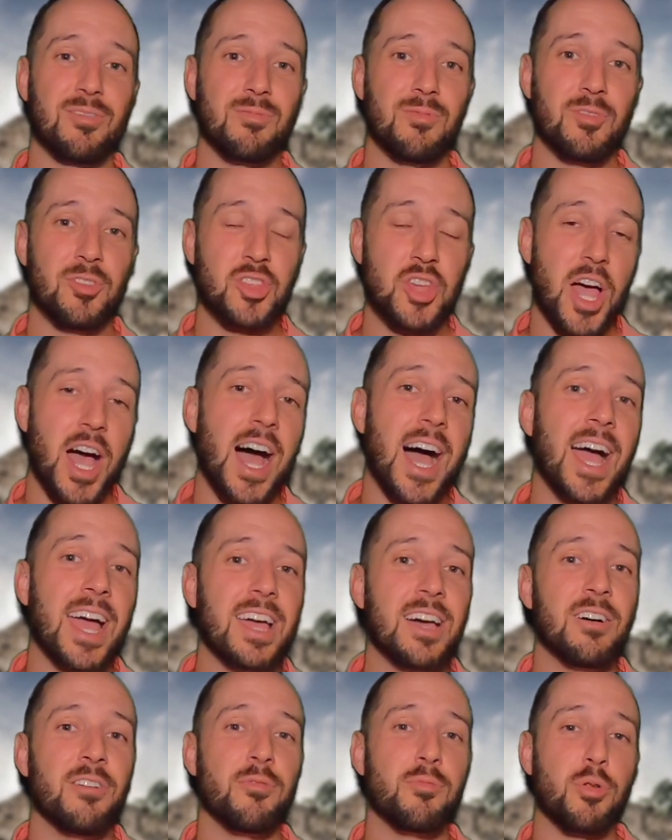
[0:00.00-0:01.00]
shy
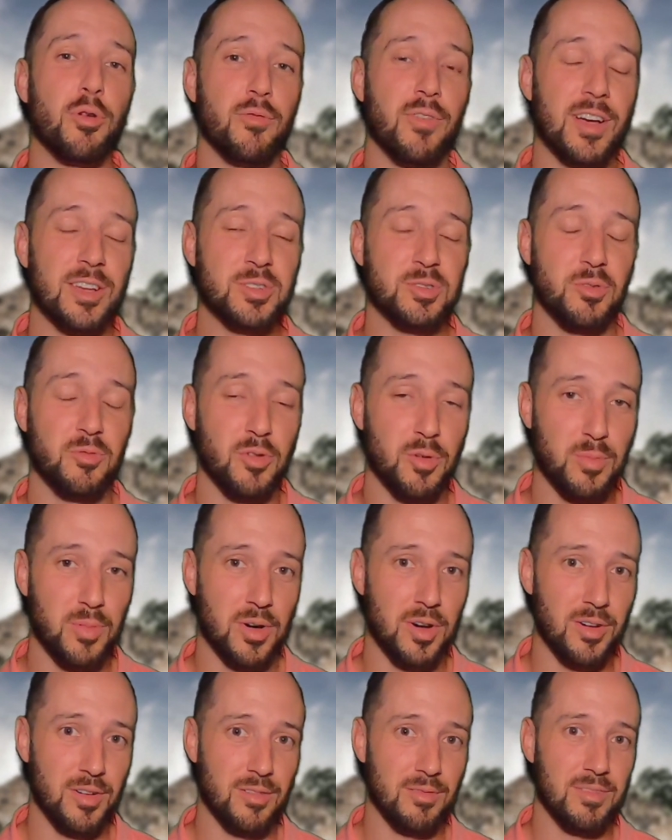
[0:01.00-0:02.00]
of professional
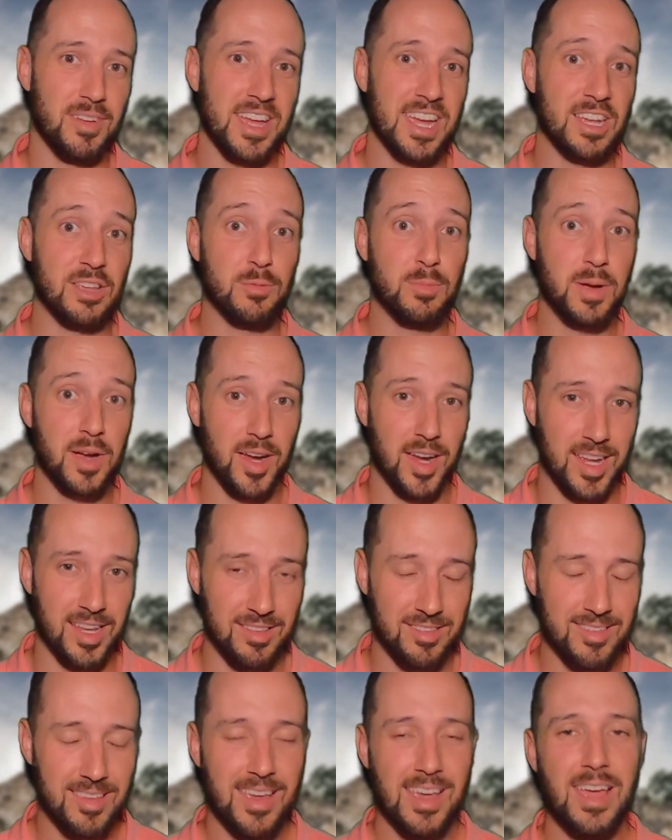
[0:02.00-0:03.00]
football
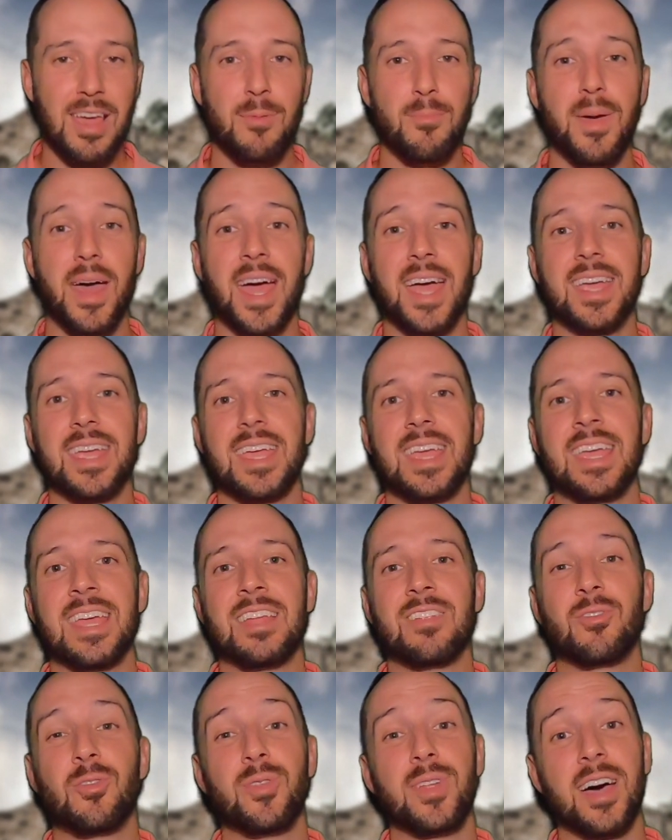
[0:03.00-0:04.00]
experience. back
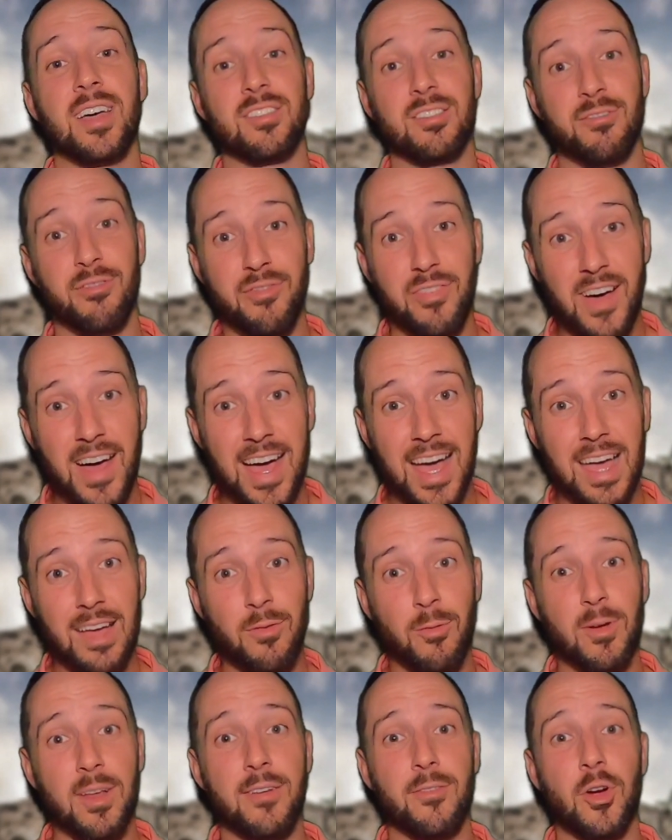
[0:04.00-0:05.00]
in
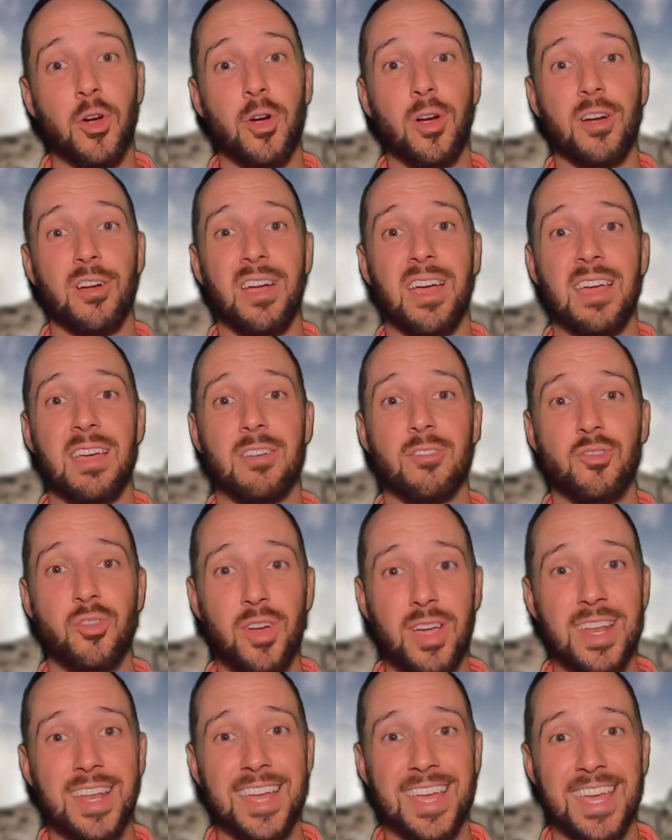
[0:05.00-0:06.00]
2005 whenever Hurricane
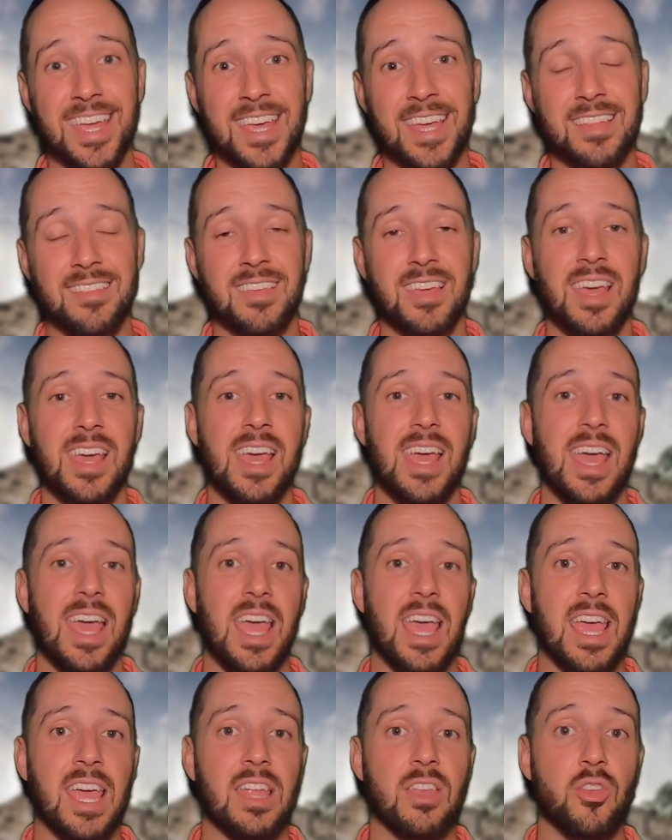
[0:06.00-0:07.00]
Katrina hit
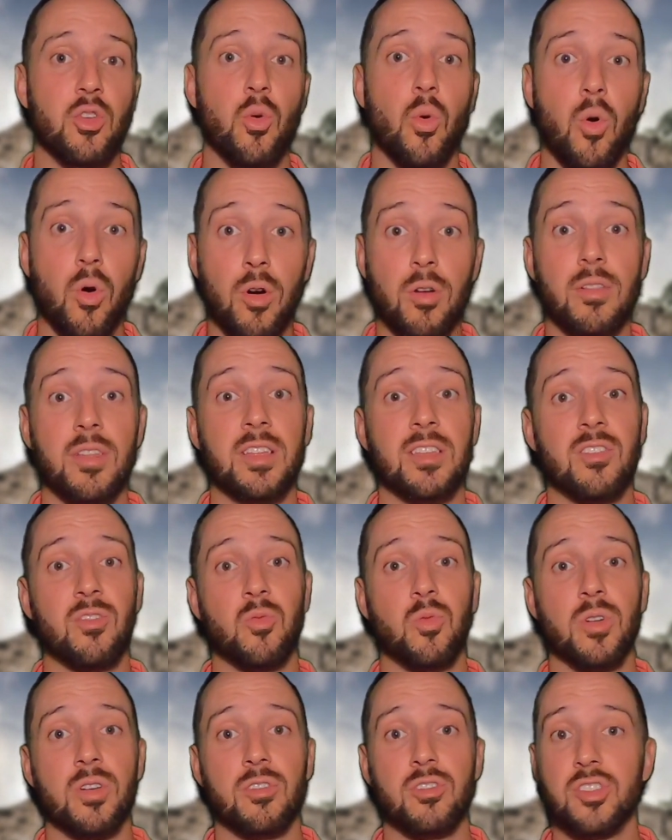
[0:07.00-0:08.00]
and New Orleans
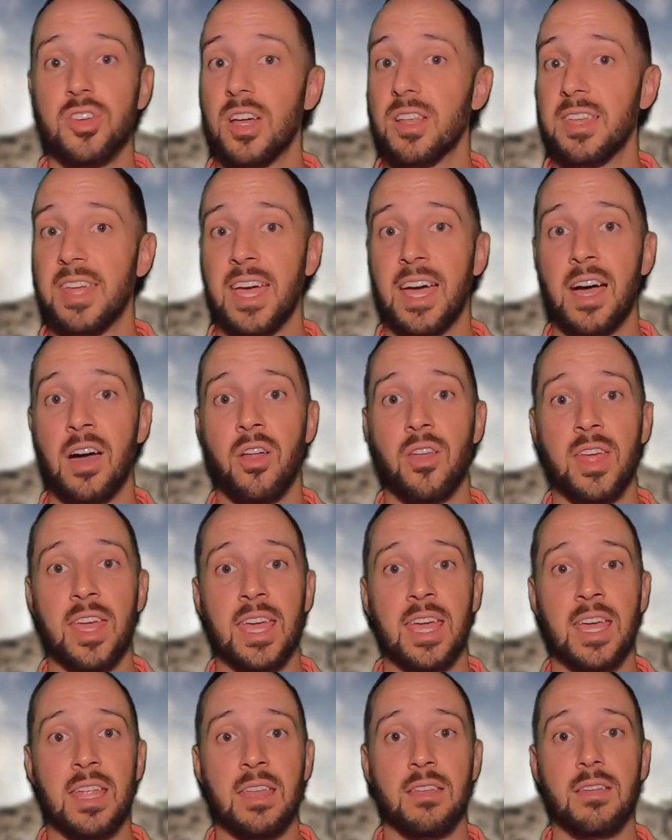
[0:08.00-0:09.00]
was shut down
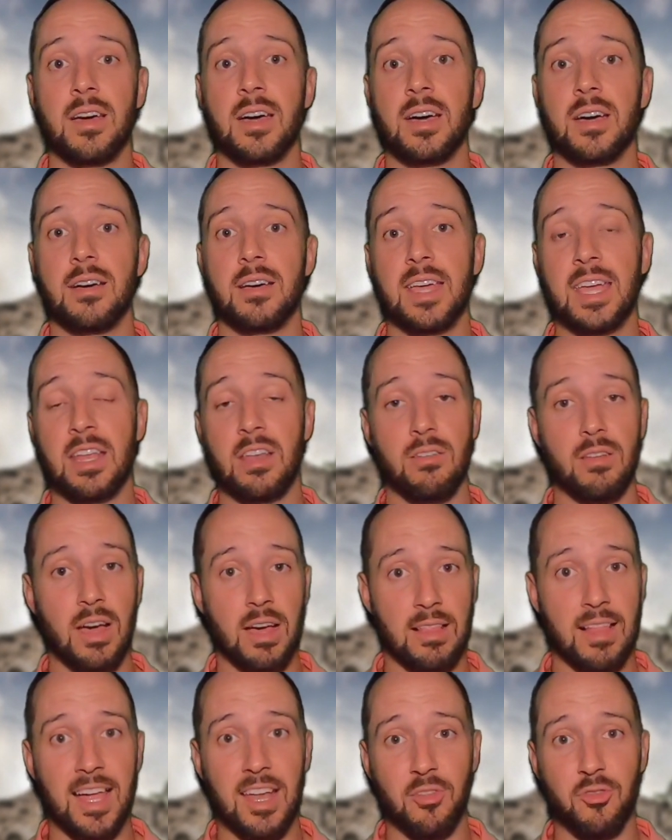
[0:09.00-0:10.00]
and in
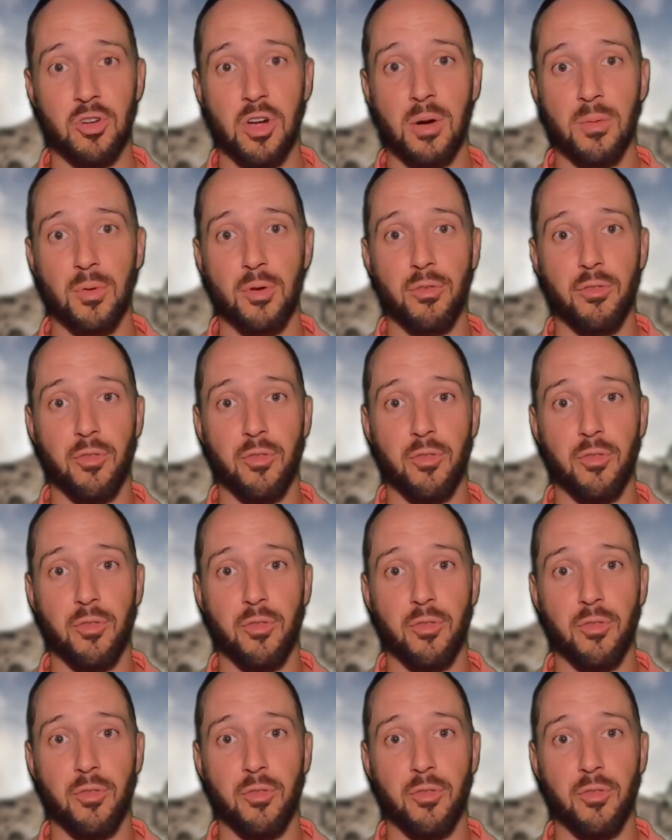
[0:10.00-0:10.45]
a lot of trouble